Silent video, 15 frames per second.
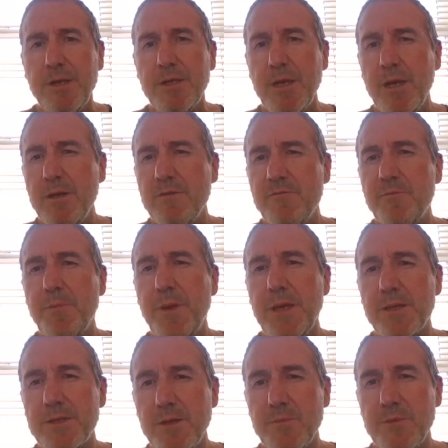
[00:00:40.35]
kind of
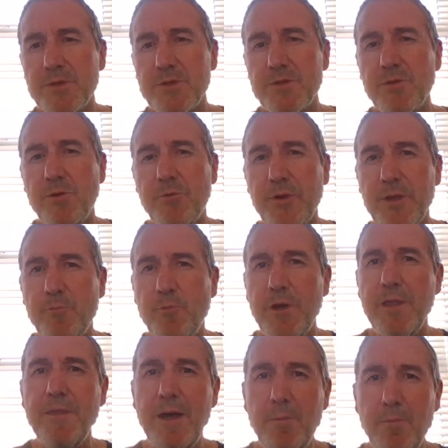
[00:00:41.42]
picks up the story
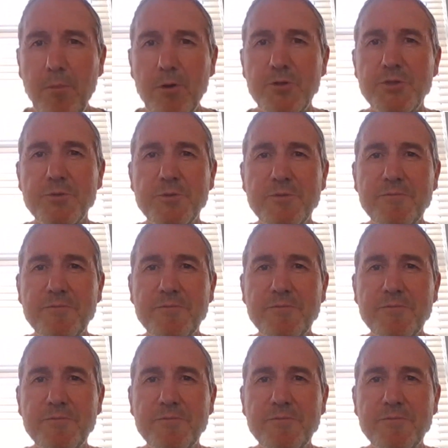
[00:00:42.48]
where that module